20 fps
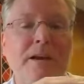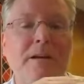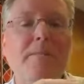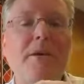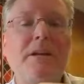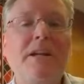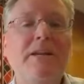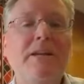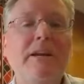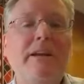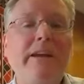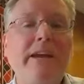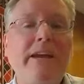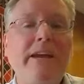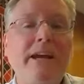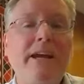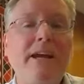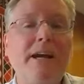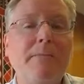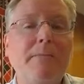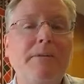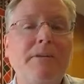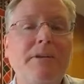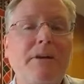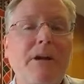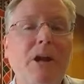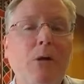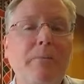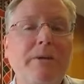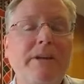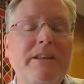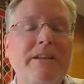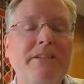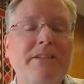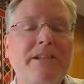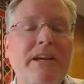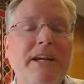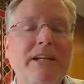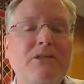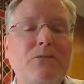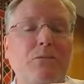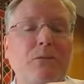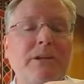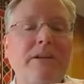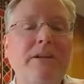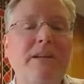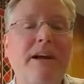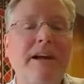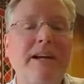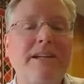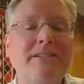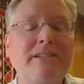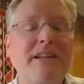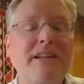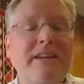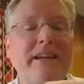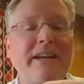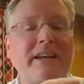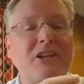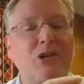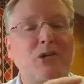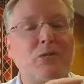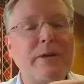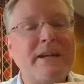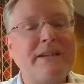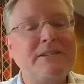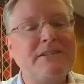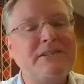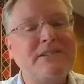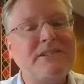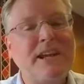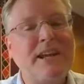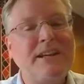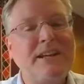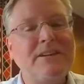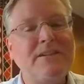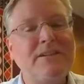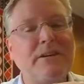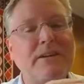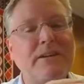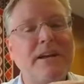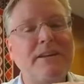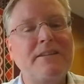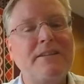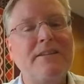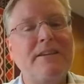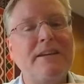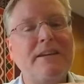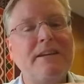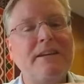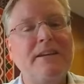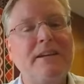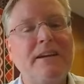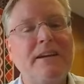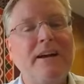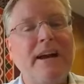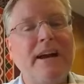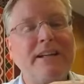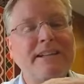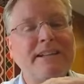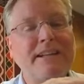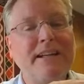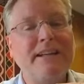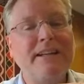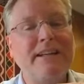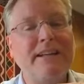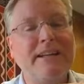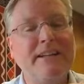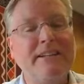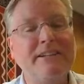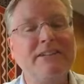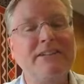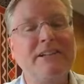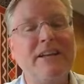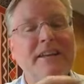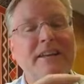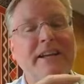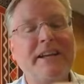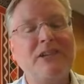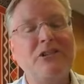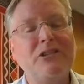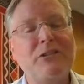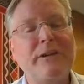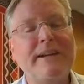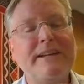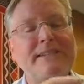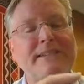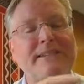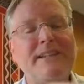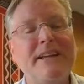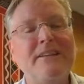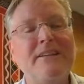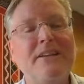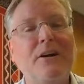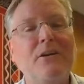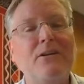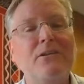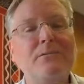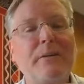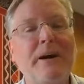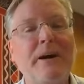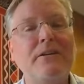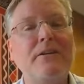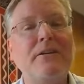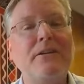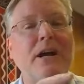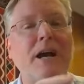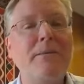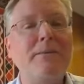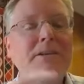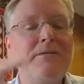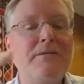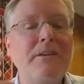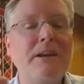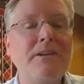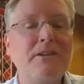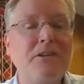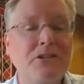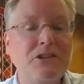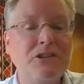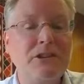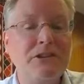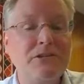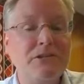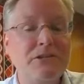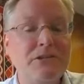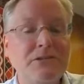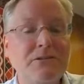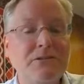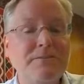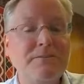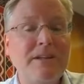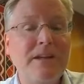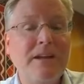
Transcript: But in the camp, they're helping these guys realize that they can transcend their ethnic identity. They can transcend those by their common faith in Jesus.